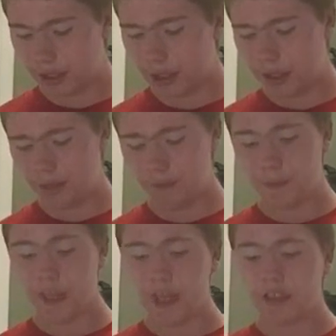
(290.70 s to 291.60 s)
in,
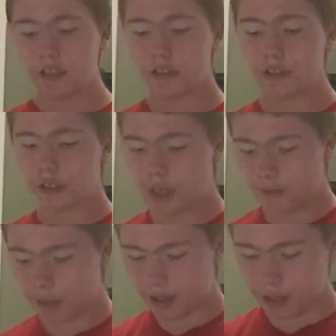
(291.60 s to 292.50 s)
give
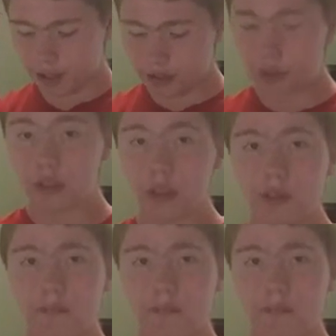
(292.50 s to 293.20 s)
it a good stir,